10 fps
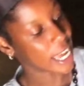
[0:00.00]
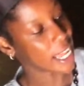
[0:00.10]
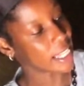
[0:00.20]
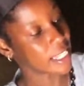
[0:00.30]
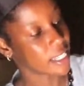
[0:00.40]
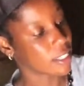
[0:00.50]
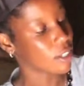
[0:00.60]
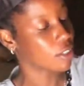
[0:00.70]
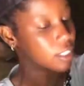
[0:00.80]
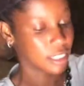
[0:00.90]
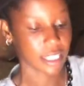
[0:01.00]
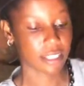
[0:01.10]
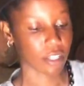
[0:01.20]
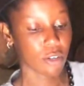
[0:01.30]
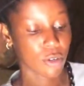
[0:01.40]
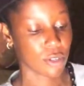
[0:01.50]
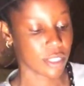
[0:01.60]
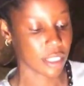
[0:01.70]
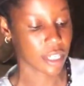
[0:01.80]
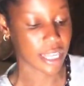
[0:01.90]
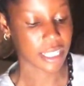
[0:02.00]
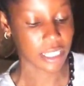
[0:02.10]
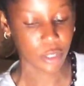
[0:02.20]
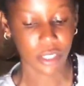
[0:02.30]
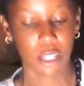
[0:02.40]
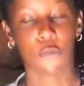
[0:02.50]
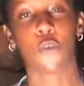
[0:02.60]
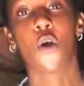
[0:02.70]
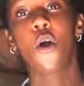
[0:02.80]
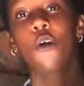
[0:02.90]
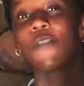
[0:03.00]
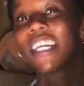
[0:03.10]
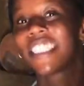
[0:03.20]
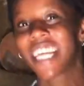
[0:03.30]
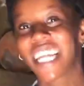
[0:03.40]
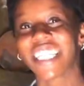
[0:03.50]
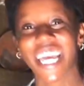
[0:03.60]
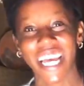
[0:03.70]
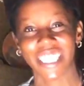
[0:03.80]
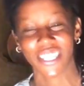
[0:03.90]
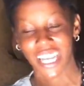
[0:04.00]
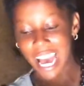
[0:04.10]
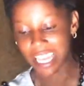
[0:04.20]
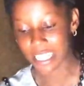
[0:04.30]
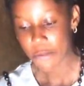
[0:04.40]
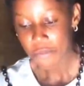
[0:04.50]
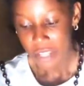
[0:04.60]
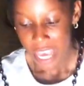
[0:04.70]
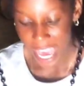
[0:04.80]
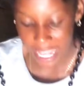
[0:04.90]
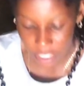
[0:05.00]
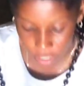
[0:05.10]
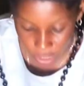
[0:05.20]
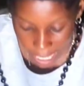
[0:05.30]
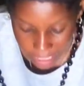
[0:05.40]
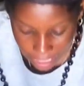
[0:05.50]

and it's so good it's so good you can use it for over 10 years you guys and as you guys